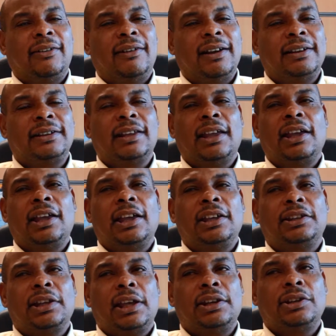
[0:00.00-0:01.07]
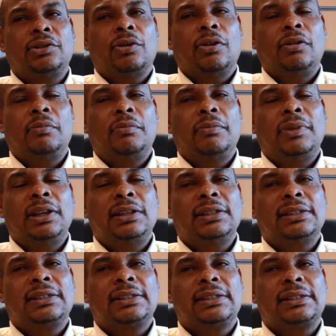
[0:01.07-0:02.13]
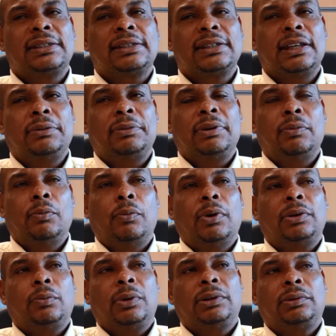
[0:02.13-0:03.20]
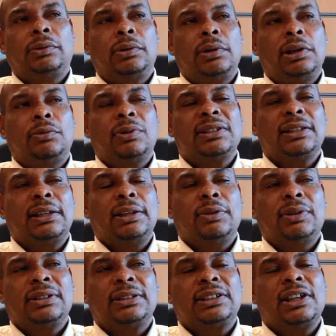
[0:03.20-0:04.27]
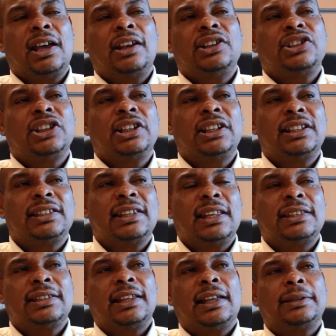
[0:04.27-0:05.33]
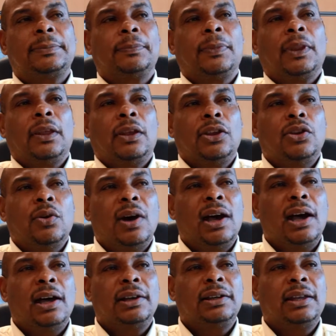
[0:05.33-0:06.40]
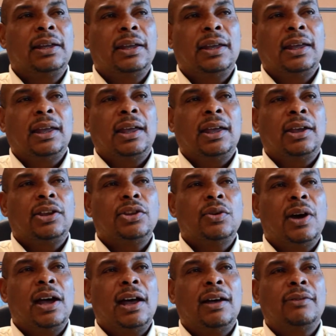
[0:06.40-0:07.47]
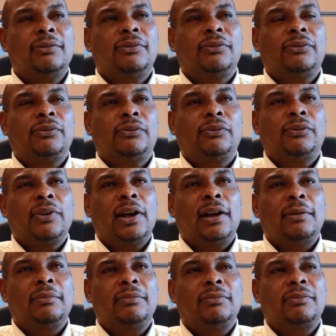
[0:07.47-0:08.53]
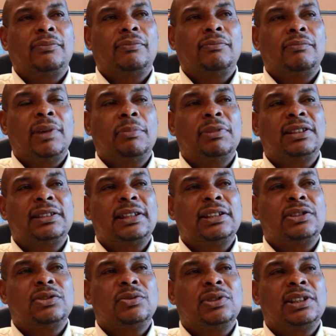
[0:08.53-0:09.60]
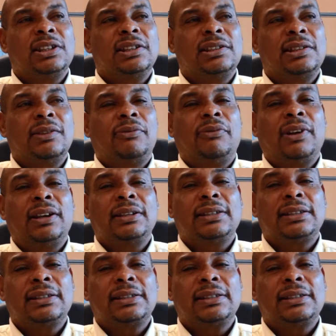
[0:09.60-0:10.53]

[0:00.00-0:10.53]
right? It all means it was challenging in the sense that you have member states using different